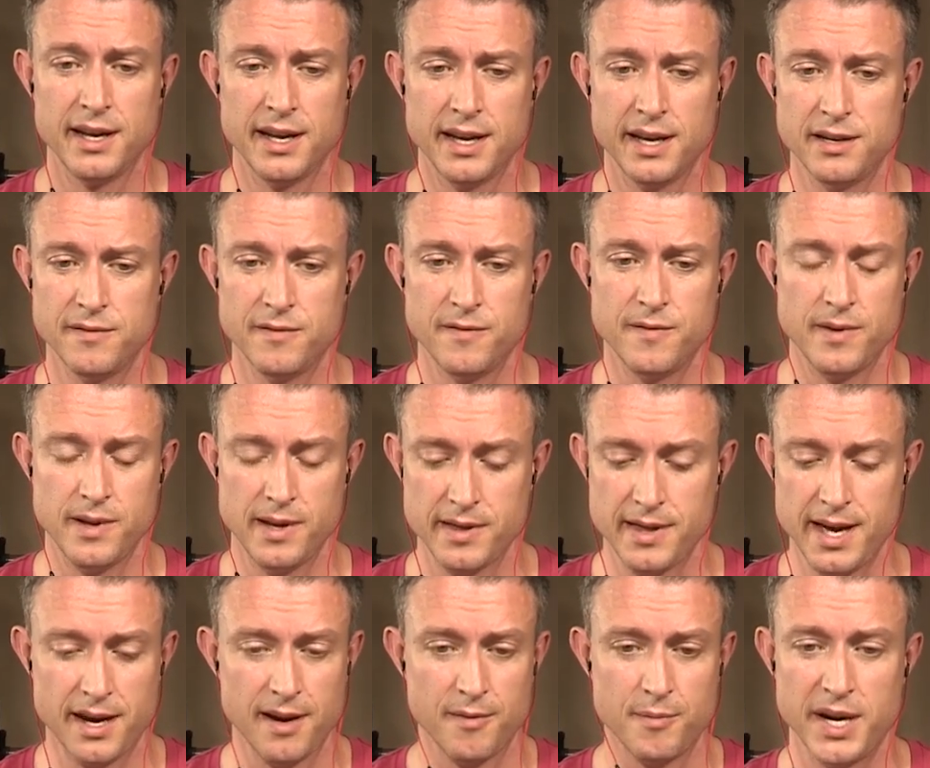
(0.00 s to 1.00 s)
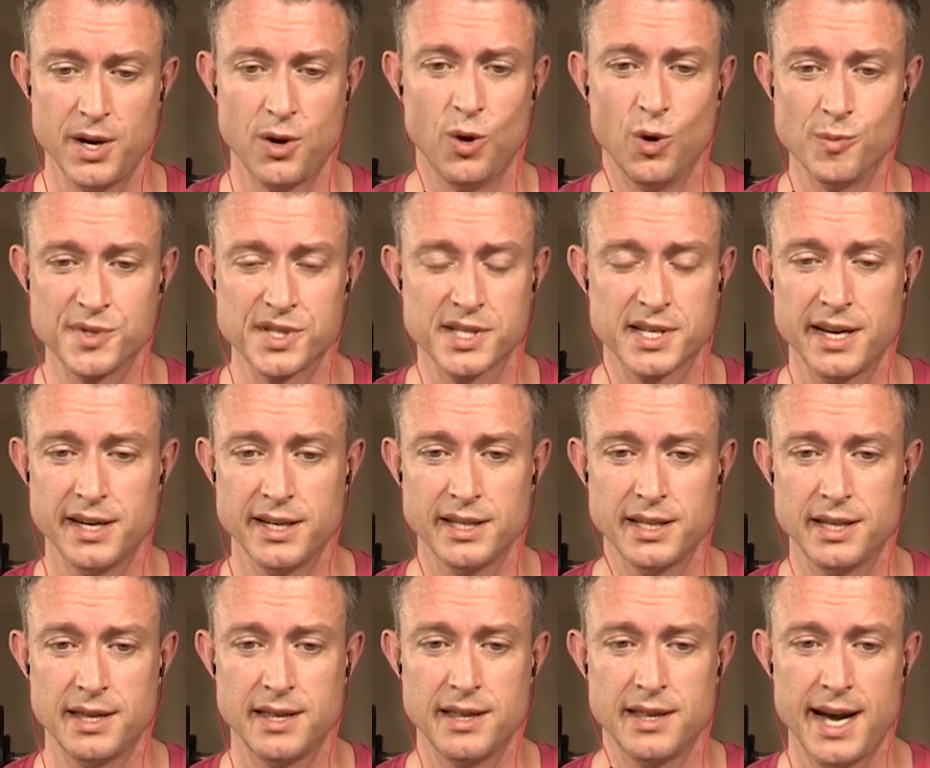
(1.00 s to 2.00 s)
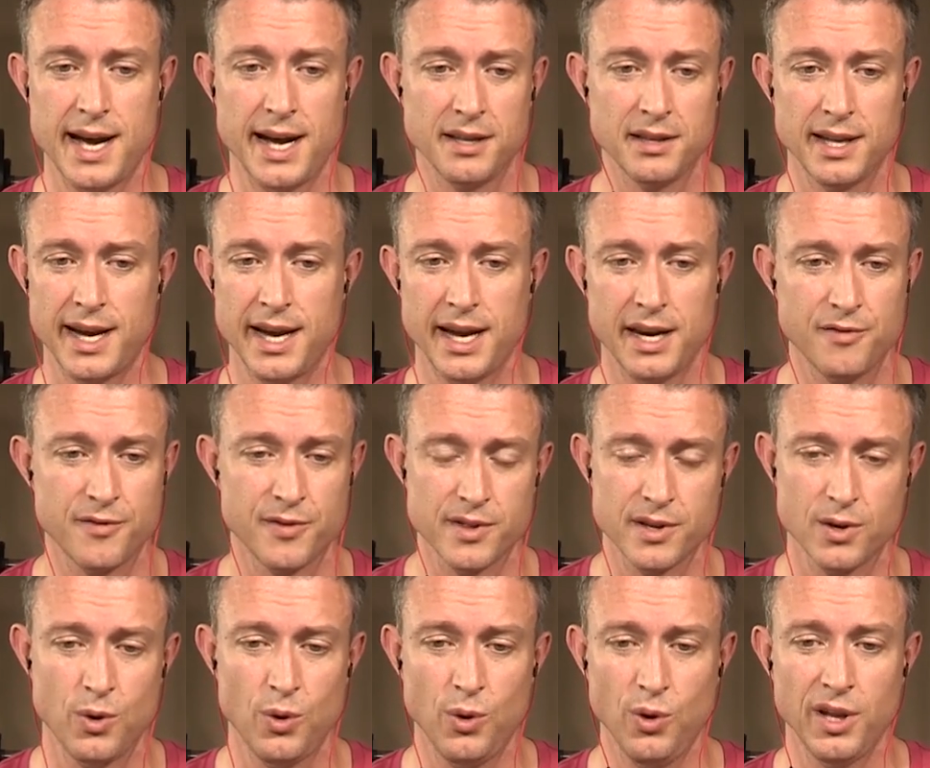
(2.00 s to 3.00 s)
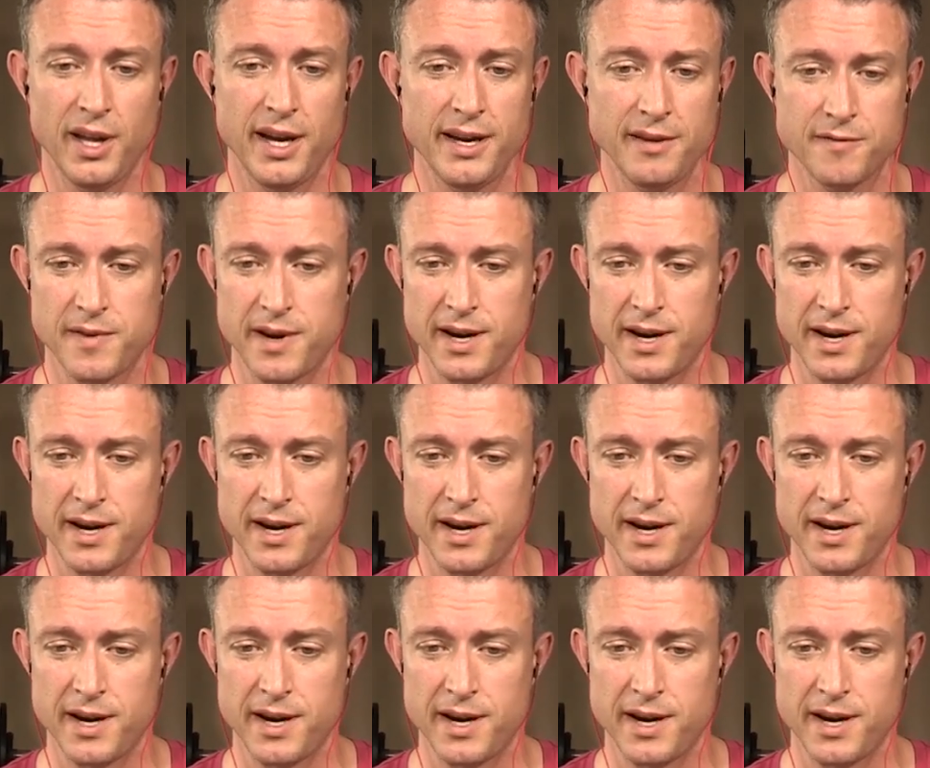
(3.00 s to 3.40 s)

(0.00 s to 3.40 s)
that have been homesteading that land for their whole life,